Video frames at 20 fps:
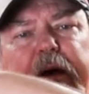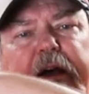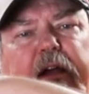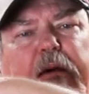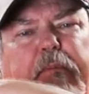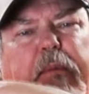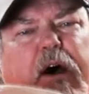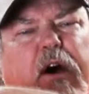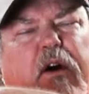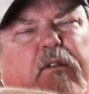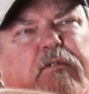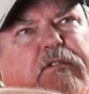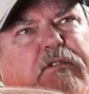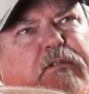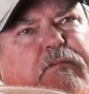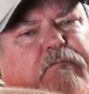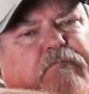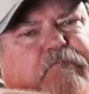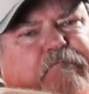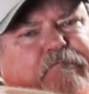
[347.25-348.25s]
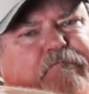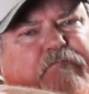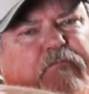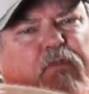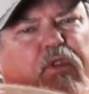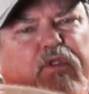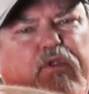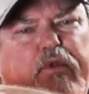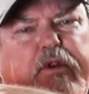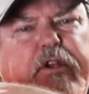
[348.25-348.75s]
by about
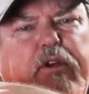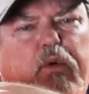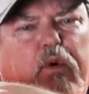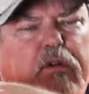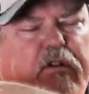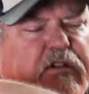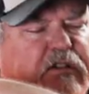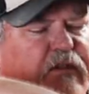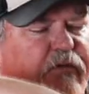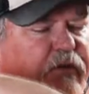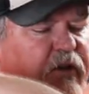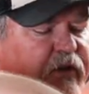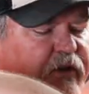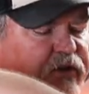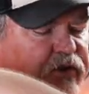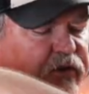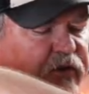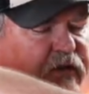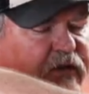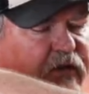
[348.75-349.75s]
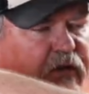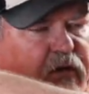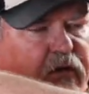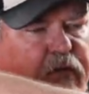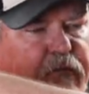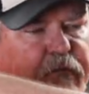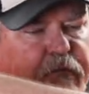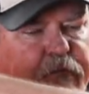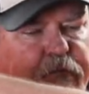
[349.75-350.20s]
3/4 of an inch or so.